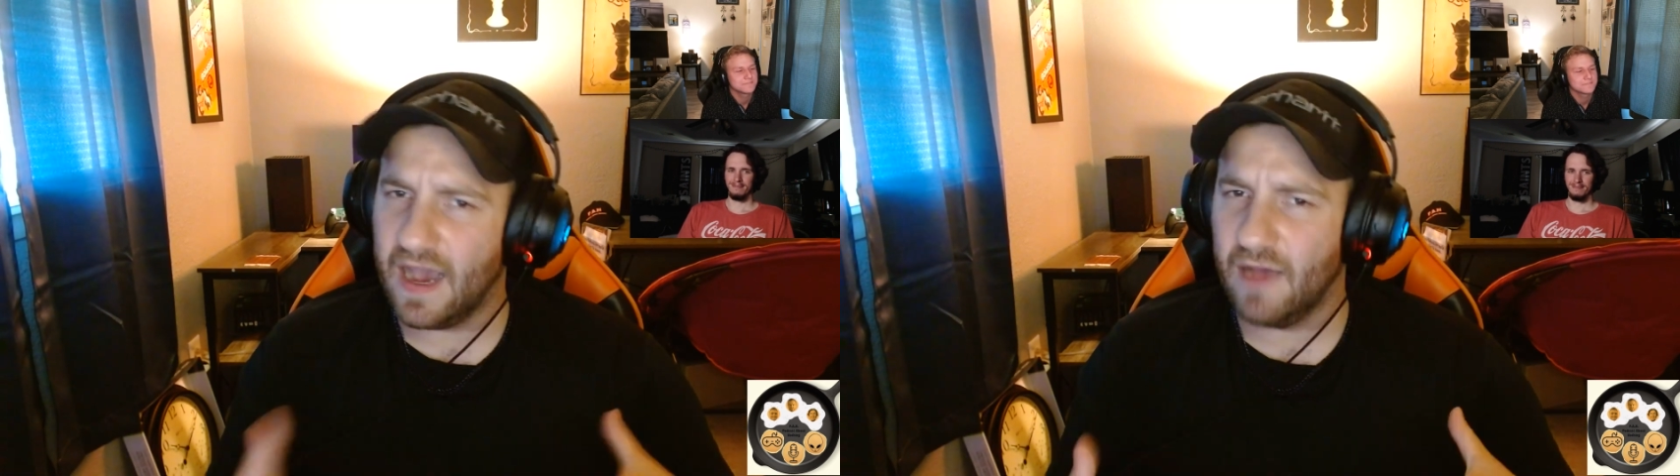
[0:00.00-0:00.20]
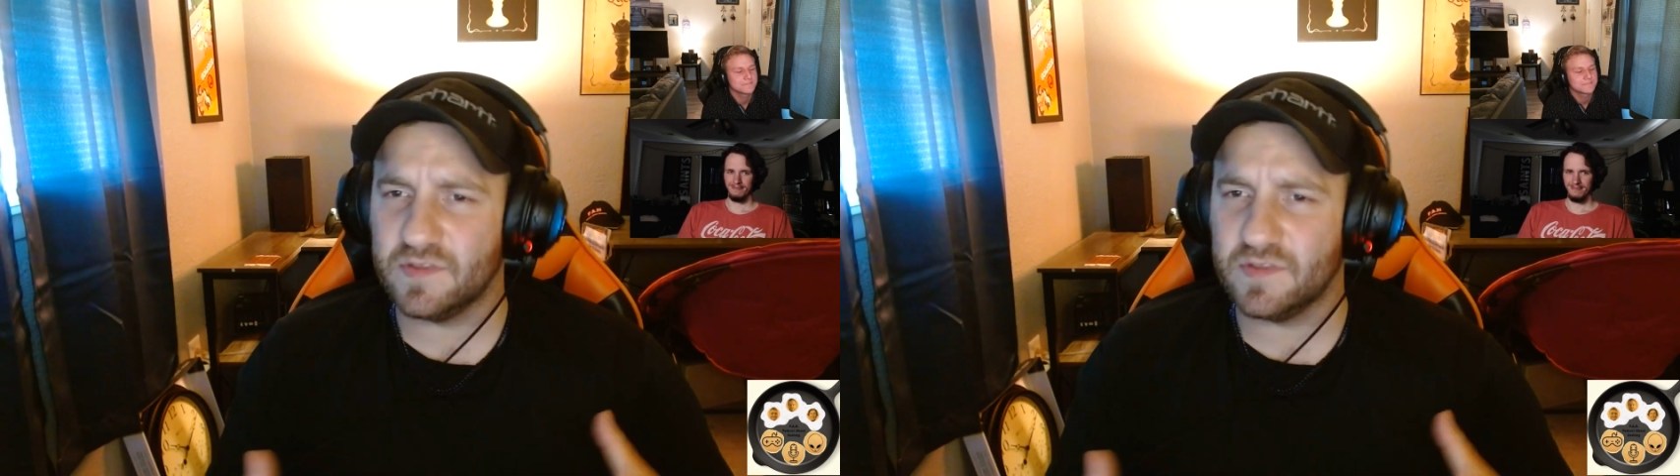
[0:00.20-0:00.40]

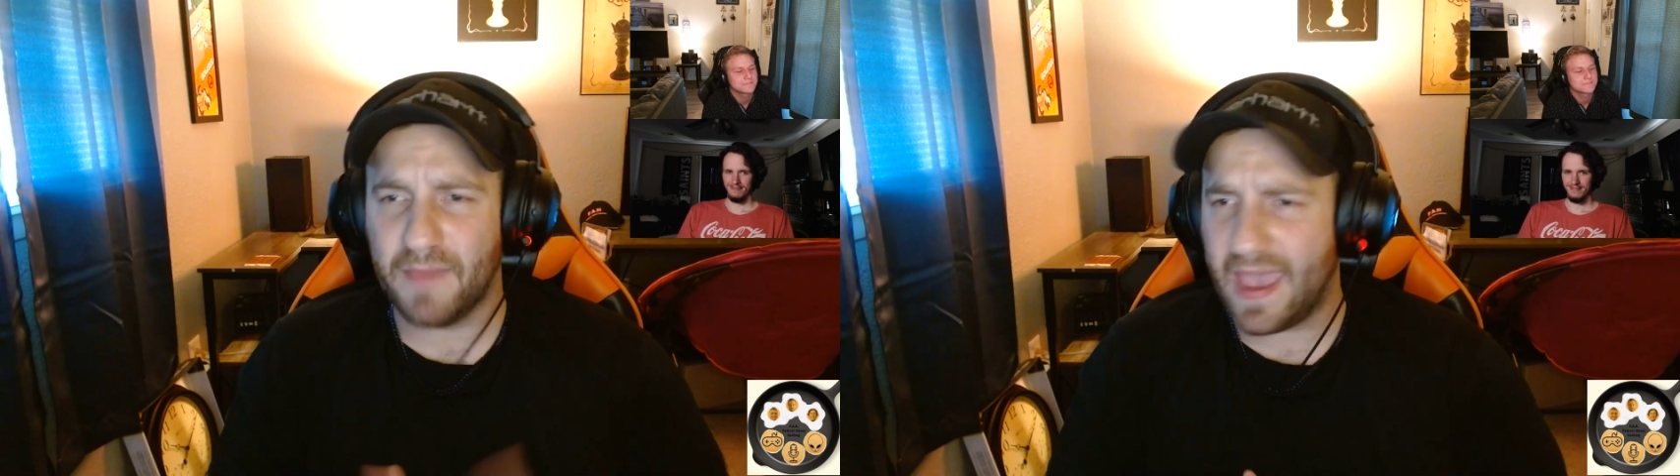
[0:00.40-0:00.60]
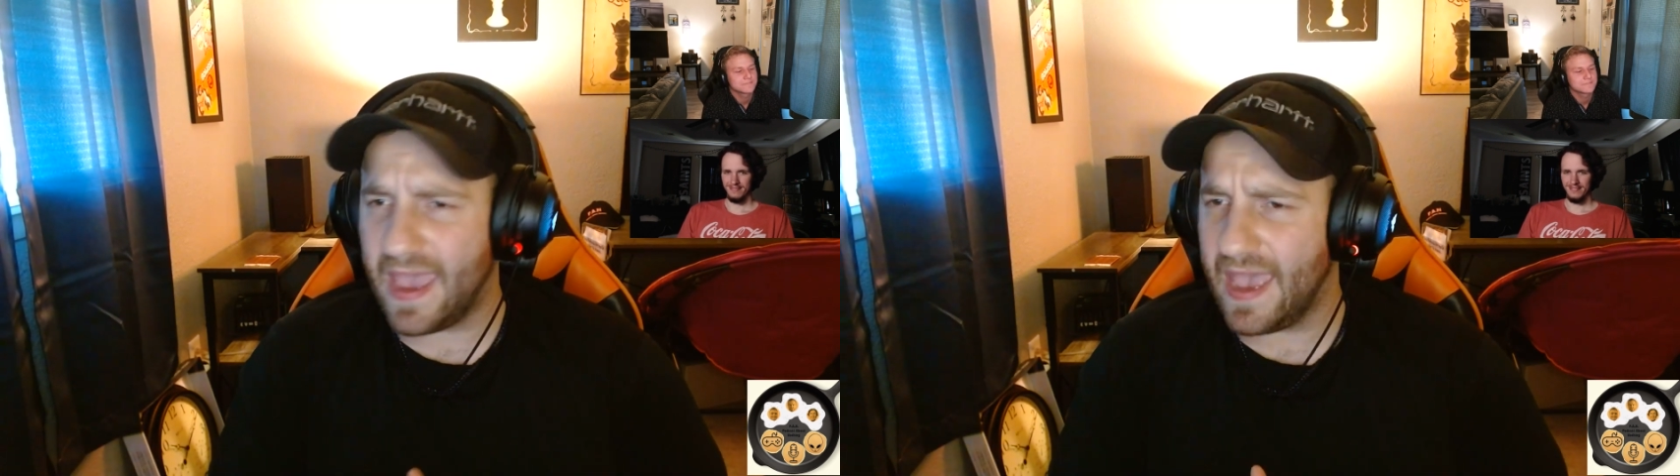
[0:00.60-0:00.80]
I was
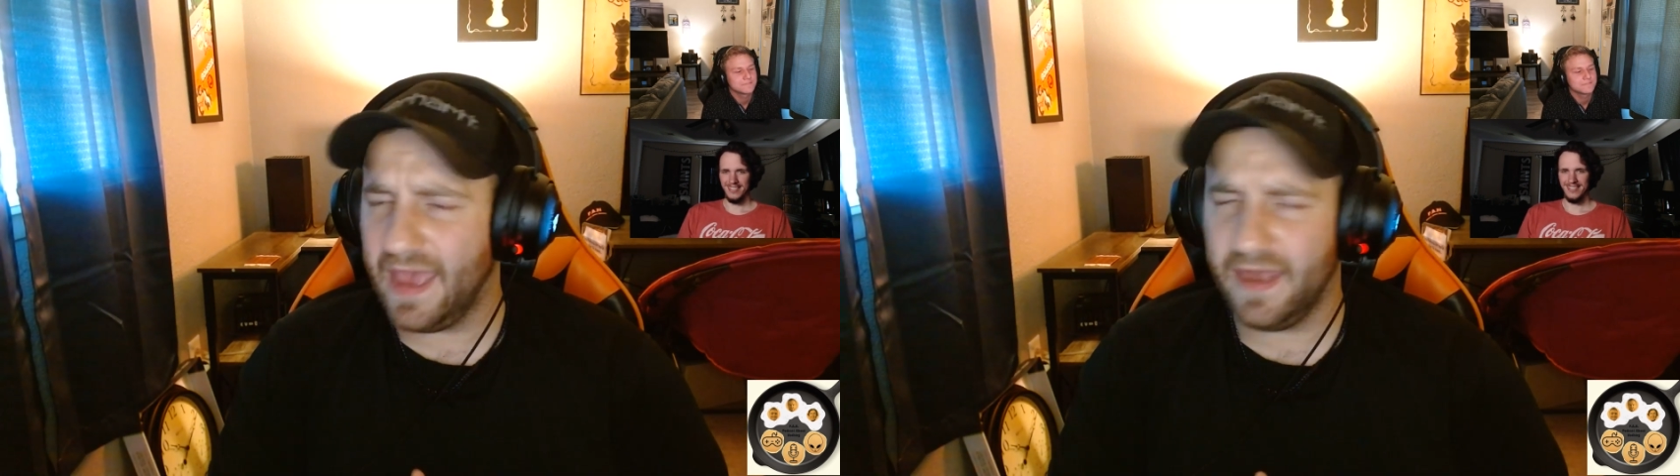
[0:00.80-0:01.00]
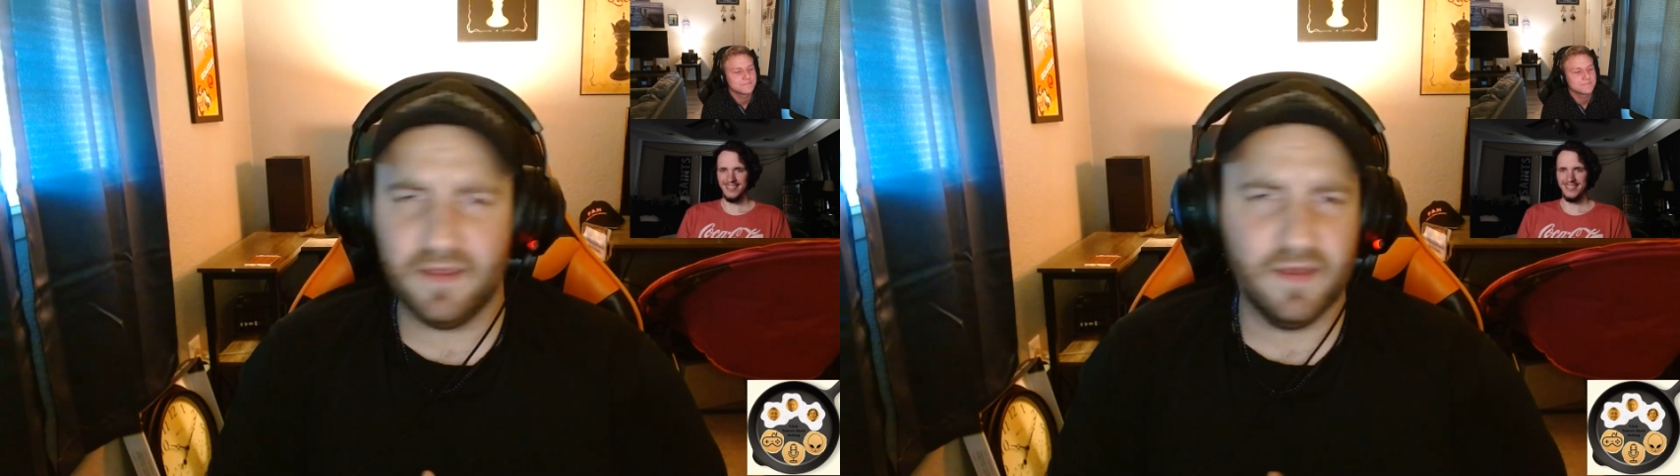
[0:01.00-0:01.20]

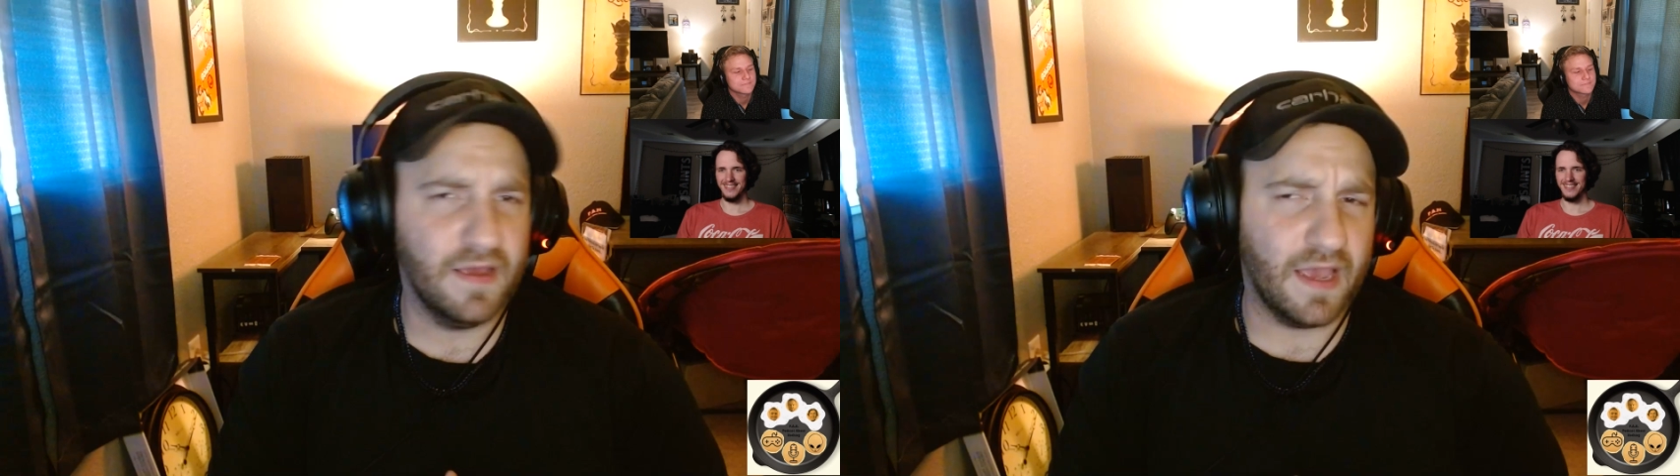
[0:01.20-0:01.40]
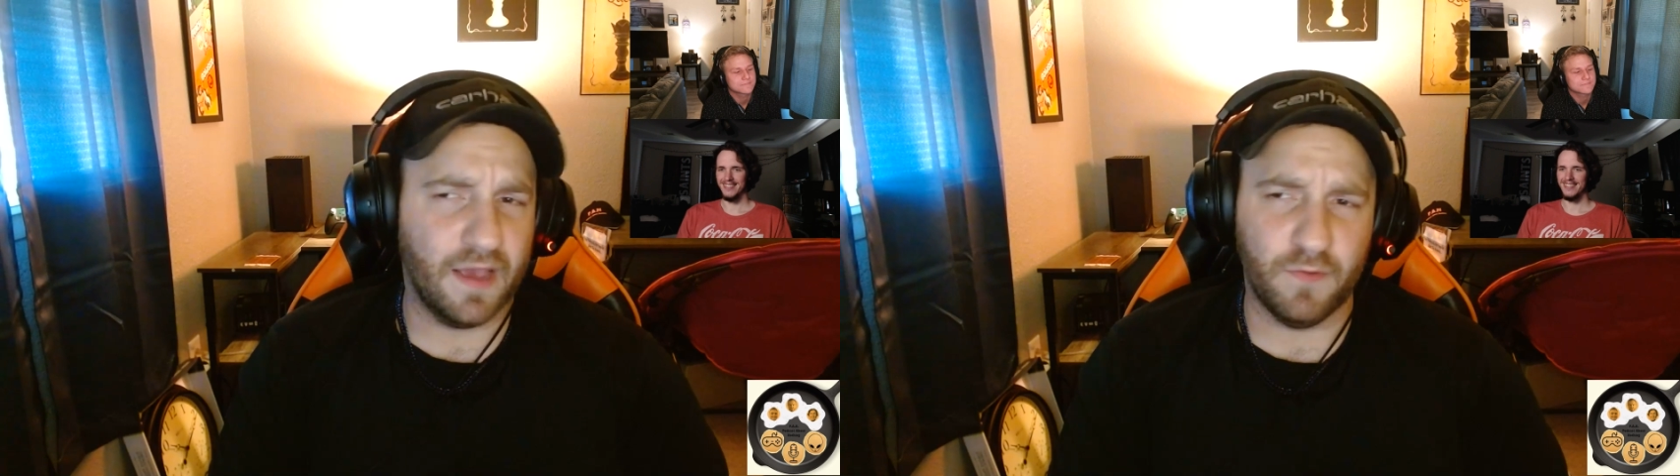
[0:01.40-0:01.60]
mad
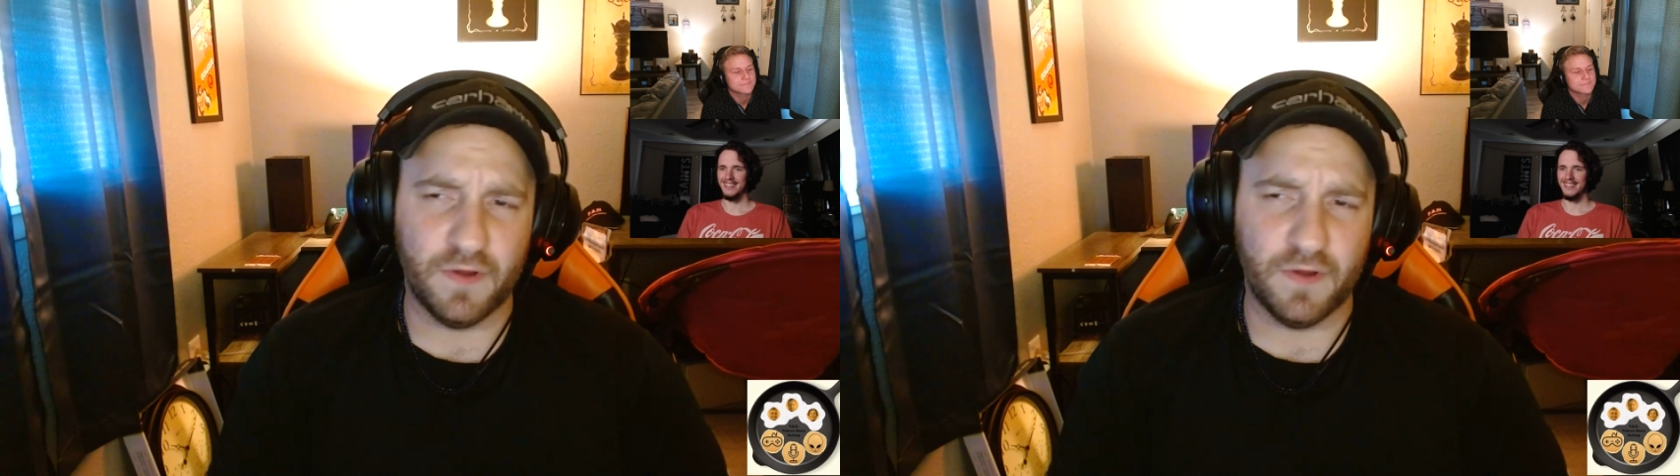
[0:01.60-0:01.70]
at